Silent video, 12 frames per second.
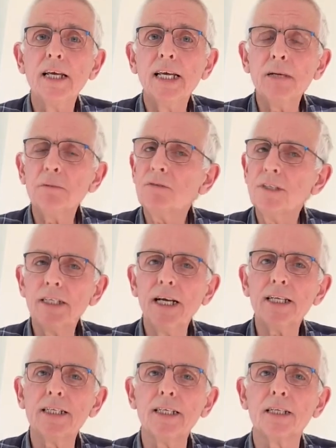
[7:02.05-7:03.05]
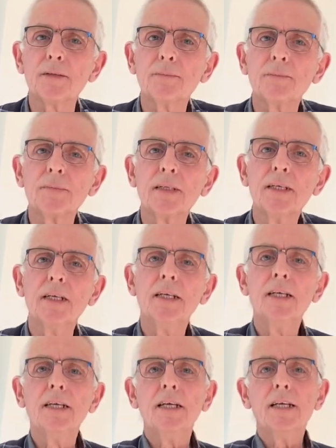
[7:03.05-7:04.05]
it was rejected.
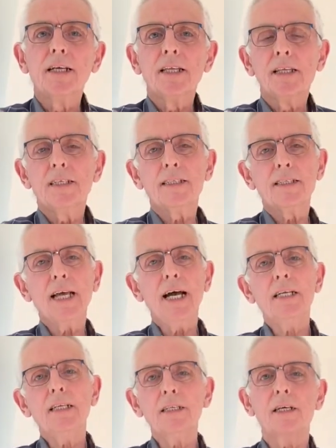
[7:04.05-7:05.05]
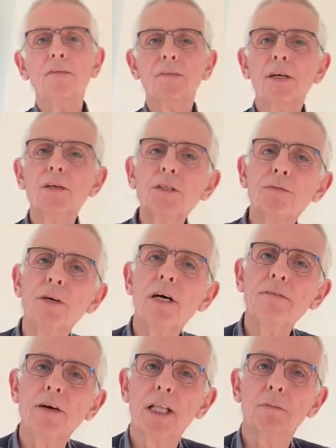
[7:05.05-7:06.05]
The standard of those
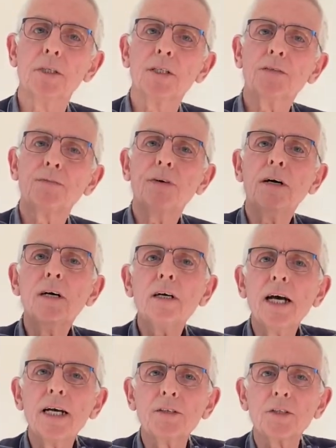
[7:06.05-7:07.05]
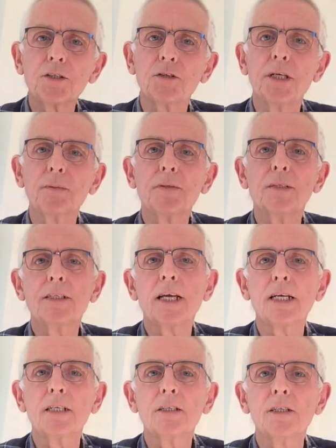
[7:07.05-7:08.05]
5 elements far outstrips the
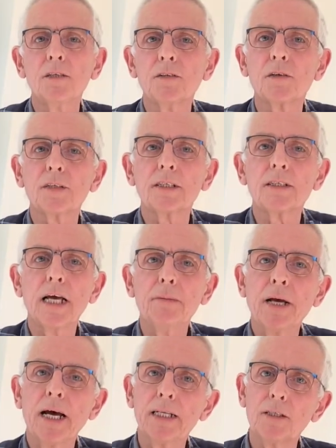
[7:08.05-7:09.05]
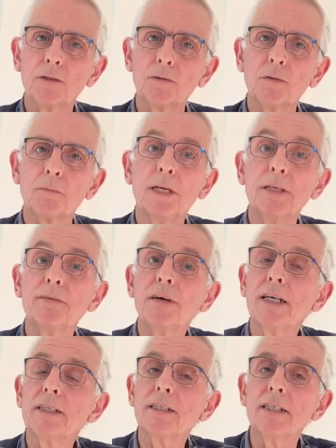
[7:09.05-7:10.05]
standards used on the same hand tools
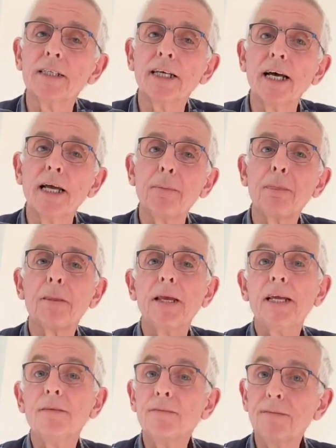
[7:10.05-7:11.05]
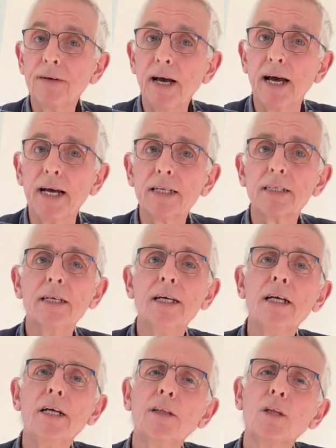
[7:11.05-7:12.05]
manufactured today. In fact,
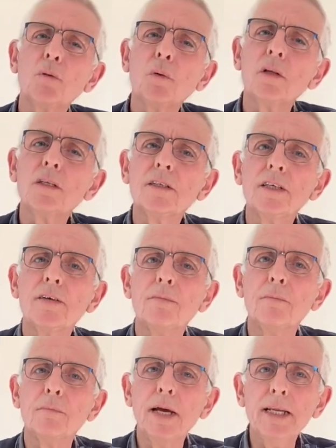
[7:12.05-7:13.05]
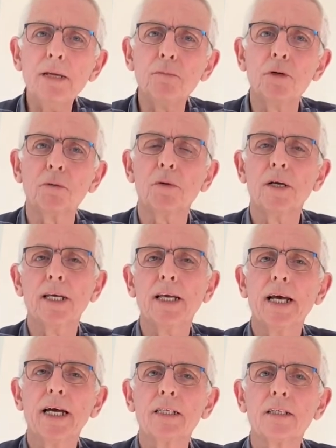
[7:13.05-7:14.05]
the quality of many woodworking
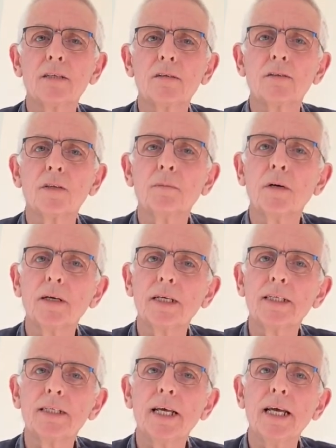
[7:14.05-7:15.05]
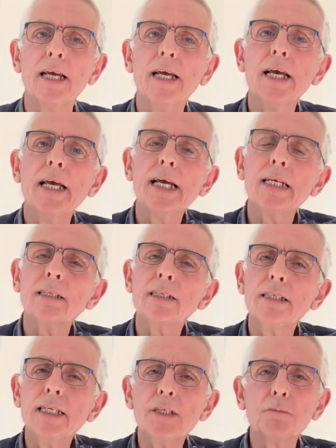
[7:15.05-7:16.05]
hand tools on the market today is a
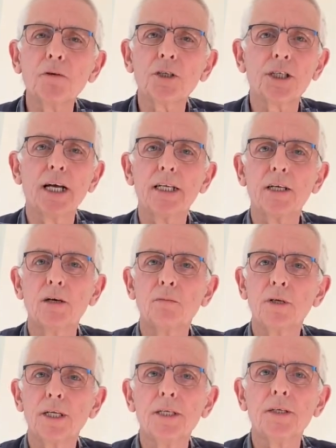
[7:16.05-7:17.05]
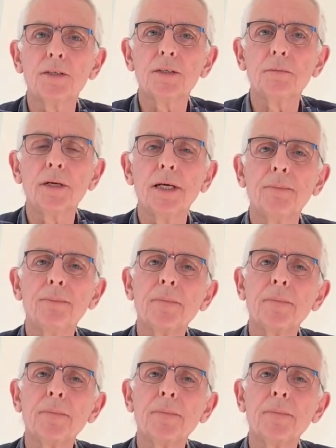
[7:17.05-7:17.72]
dismal shadow of what it used to be.